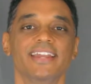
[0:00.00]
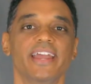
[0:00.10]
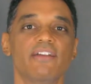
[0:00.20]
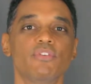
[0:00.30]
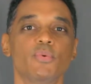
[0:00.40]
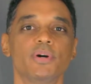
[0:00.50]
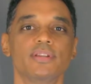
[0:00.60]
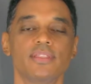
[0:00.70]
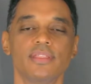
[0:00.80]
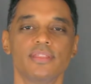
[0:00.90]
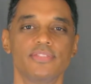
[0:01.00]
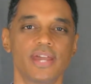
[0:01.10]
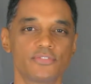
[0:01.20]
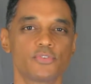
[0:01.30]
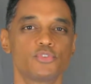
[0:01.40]
Hey everyone,
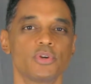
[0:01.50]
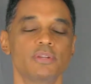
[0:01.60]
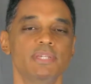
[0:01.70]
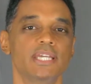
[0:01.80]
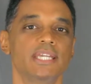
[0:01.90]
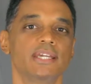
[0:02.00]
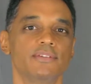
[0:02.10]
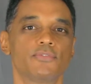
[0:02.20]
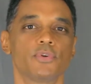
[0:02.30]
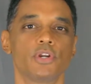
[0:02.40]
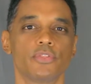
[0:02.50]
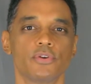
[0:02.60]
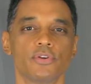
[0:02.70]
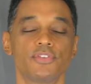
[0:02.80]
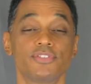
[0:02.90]
thanks for joining me again for
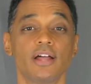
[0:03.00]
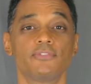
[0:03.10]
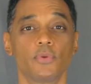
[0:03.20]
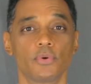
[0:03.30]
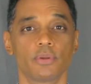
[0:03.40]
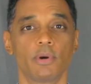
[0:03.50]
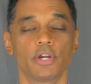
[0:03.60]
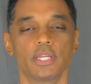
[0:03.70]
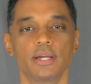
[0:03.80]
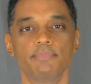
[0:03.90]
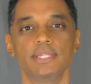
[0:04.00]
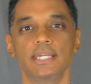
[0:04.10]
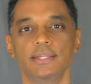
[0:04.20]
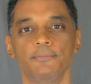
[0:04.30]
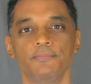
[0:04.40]
another South Florida market
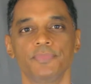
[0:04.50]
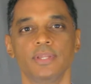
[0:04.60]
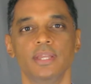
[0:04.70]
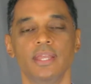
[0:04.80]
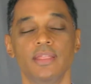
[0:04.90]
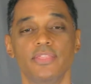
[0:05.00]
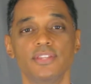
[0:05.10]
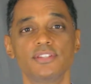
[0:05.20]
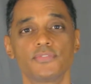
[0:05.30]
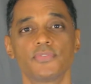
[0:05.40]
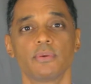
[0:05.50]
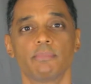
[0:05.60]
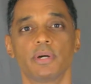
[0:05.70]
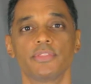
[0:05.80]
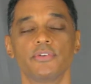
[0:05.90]
update. This is for the
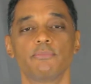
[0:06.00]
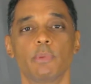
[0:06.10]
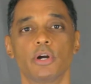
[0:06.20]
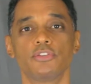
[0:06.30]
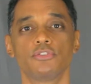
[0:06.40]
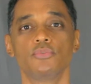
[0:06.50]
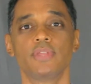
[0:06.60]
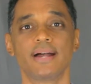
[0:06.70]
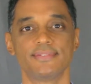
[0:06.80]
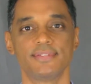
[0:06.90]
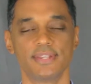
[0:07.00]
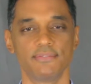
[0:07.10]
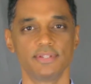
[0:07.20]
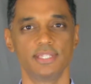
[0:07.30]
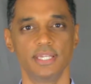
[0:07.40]
month of March
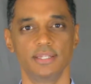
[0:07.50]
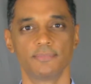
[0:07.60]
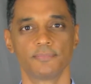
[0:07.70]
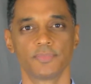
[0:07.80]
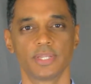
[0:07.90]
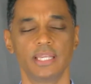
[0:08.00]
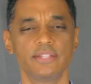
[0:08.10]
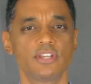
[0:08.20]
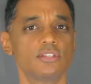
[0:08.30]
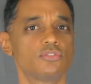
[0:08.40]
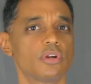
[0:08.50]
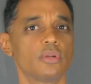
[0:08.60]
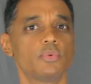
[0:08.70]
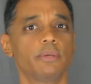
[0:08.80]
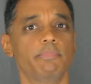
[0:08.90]
2017. And let's get
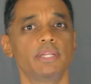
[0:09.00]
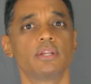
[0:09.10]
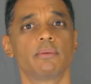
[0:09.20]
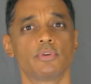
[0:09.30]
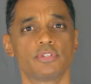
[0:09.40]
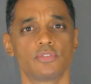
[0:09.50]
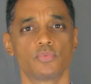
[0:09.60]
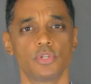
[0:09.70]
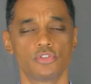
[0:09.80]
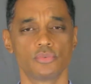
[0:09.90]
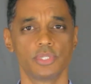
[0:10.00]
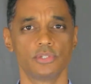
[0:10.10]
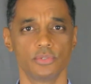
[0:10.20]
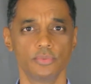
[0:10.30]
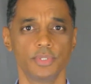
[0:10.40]
started with the big numbers as we usually
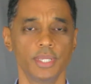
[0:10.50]
do.